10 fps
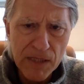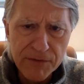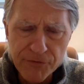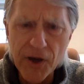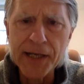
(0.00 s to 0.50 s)

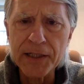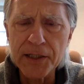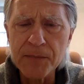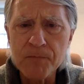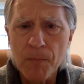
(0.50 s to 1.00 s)

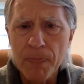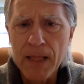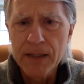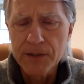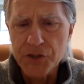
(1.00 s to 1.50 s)
Finally,
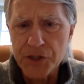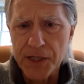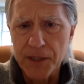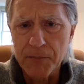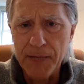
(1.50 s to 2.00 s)
just
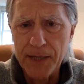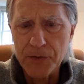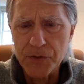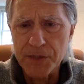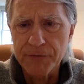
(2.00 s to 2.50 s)
getting back
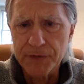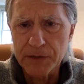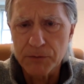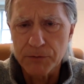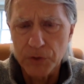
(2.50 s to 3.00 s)
to something
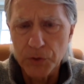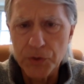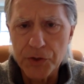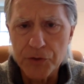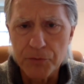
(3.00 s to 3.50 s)
that we've
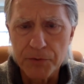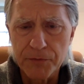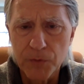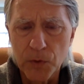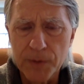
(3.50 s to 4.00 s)
alluded to
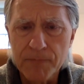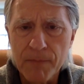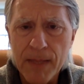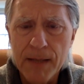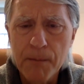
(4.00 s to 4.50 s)
before,
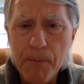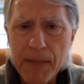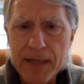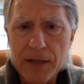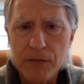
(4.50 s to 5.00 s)

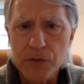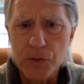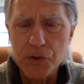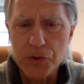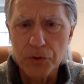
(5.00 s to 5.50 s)
many of
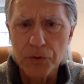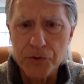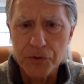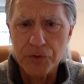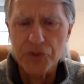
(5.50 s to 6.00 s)
those
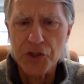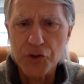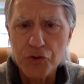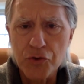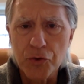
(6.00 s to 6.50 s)
solutions are
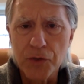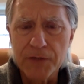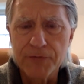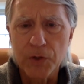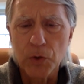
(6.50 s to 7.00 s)
just too
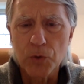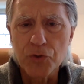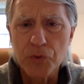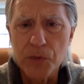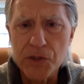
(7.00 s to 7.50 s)
difficult
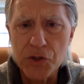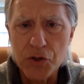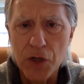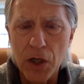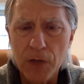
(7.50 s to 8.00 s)
to
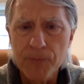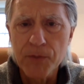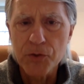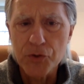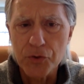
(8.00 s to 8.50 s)
install,
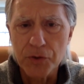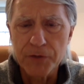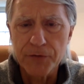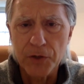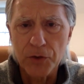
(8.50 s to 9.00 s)
too
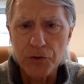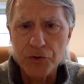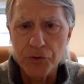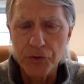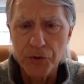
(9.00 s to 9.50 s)
difficult
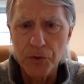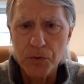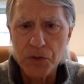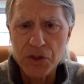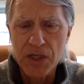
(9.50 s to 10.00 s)
to
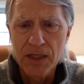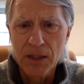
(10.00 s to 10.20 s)
use.